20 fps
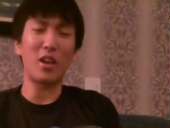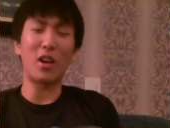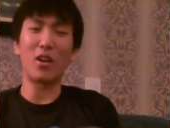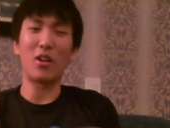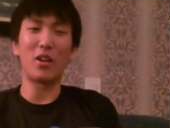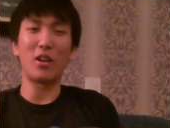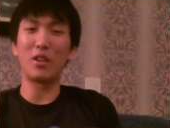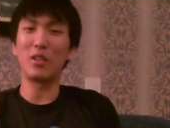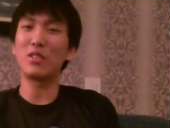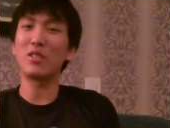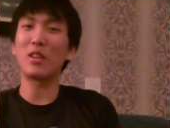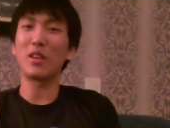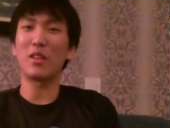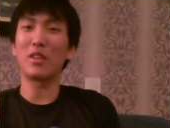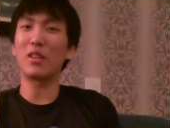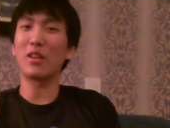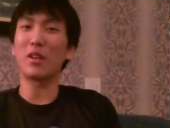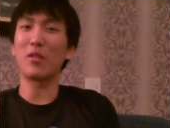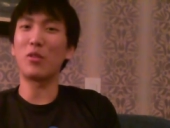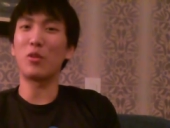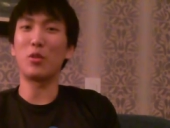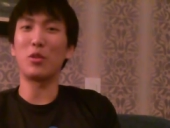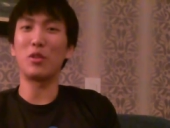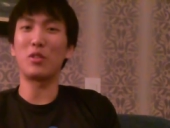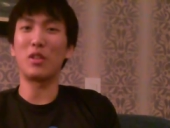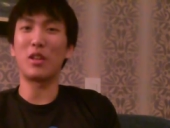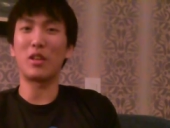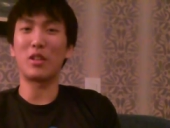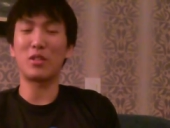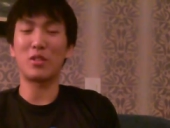honestly, I think every role
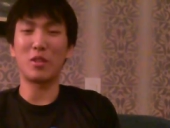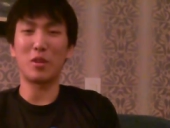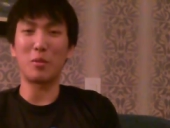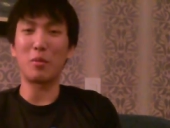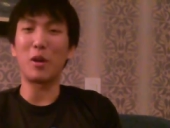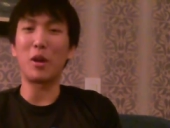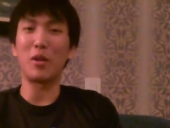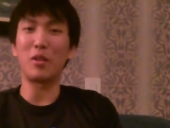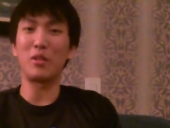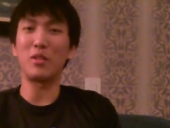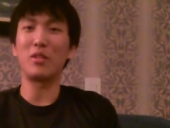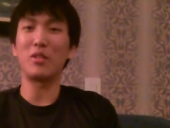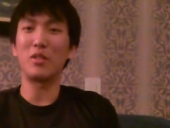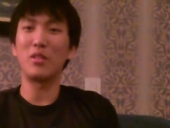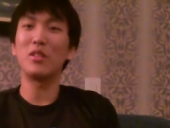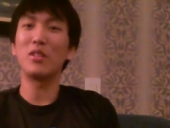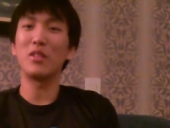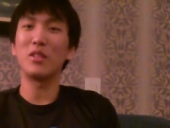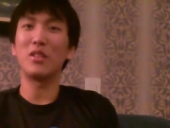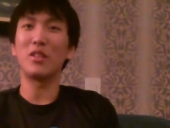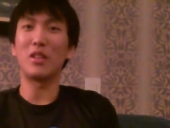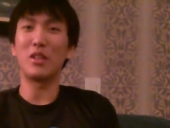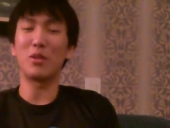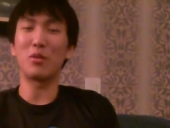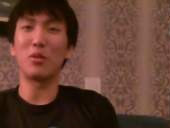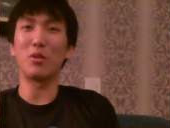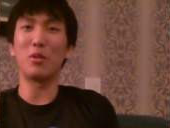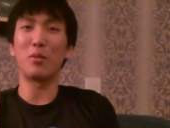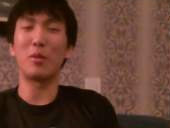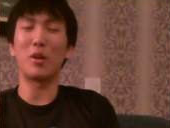takes about
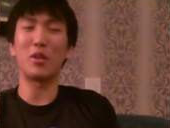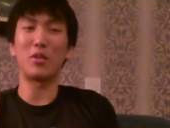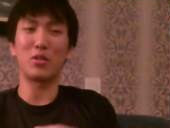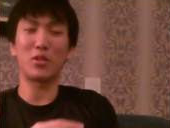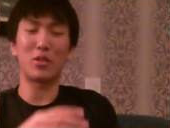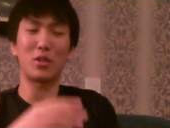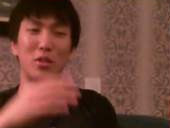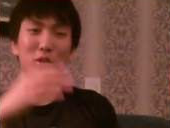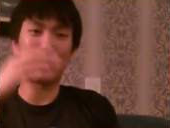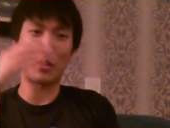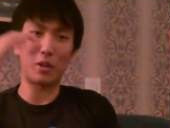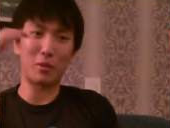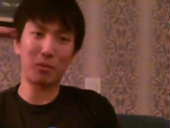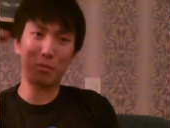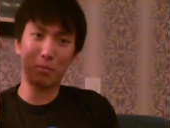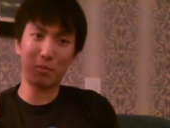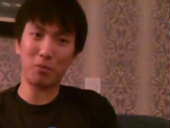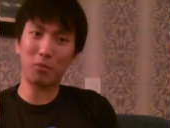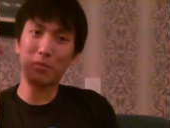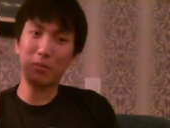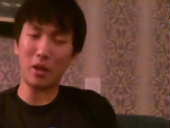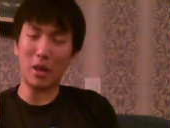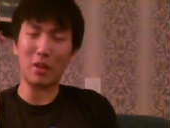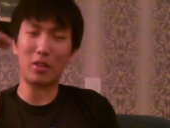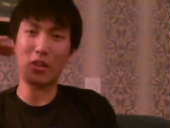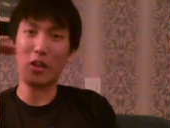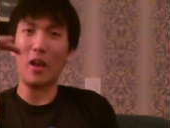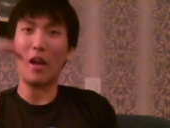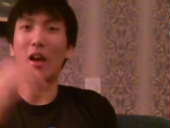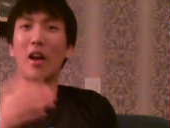equal amount of skill, like
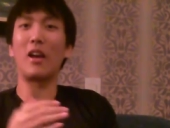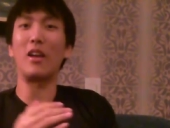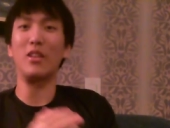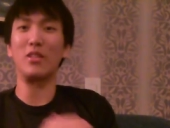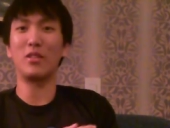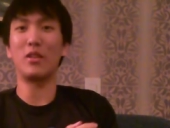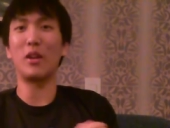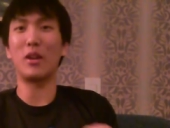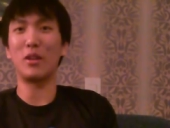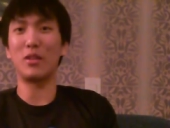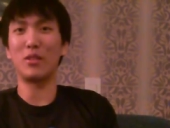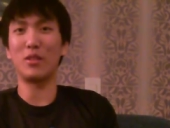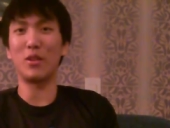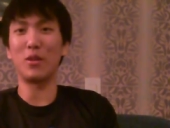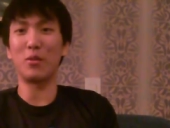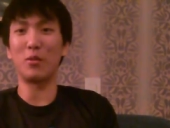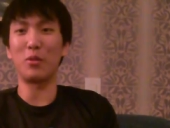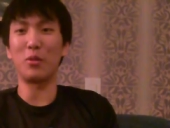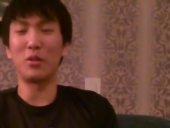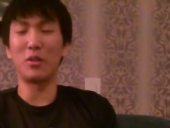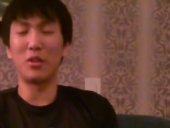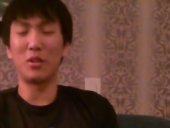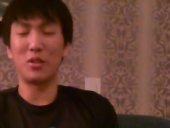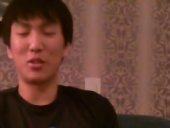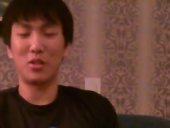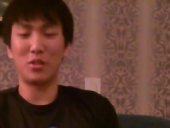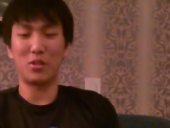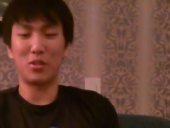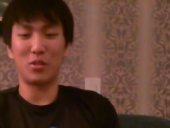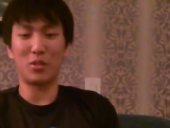at the highest level.
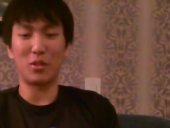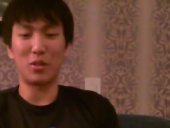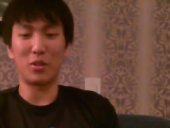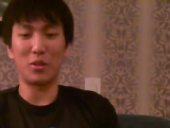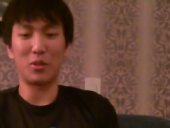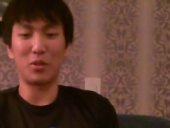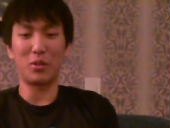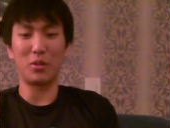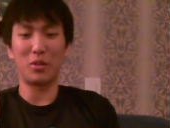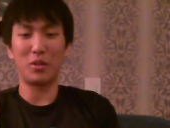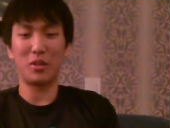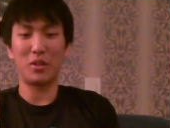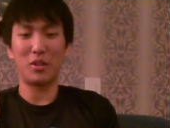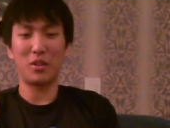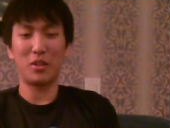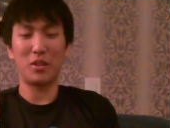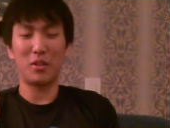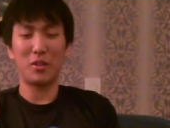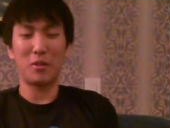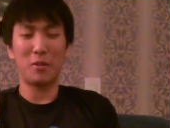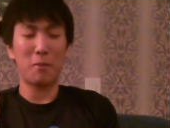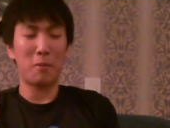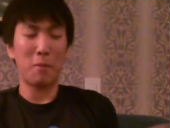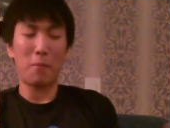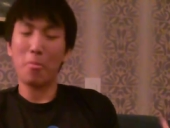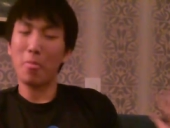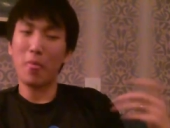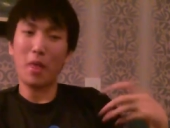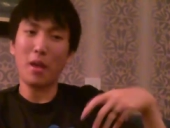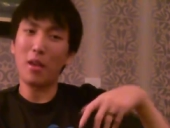So,
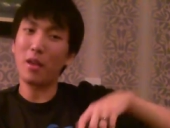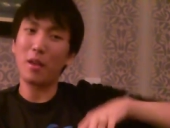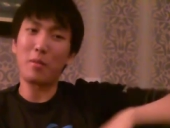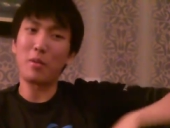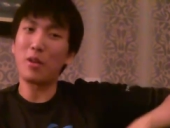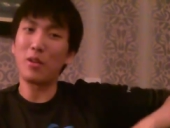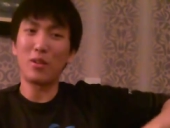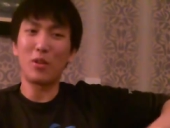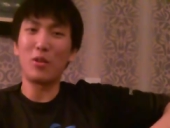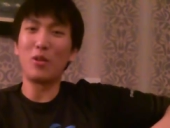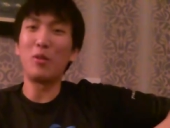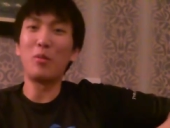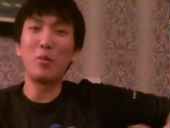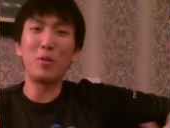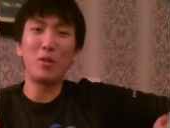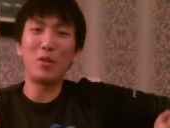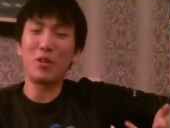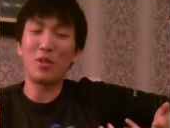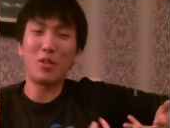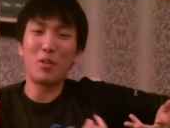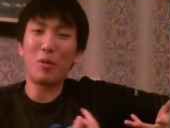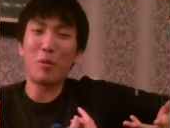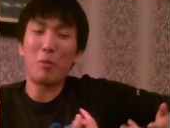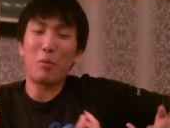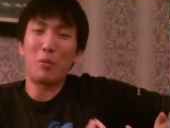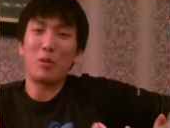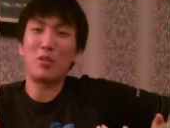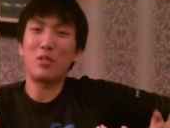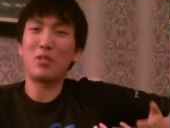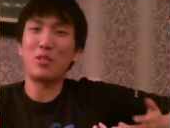I mean, a normal
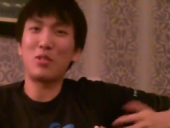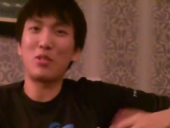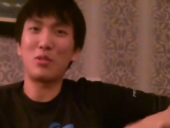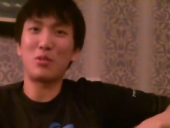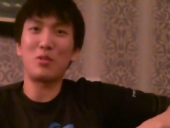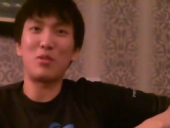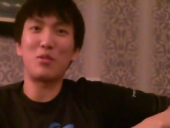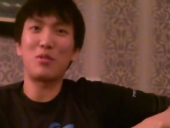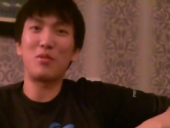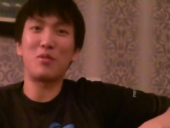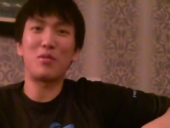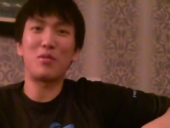person just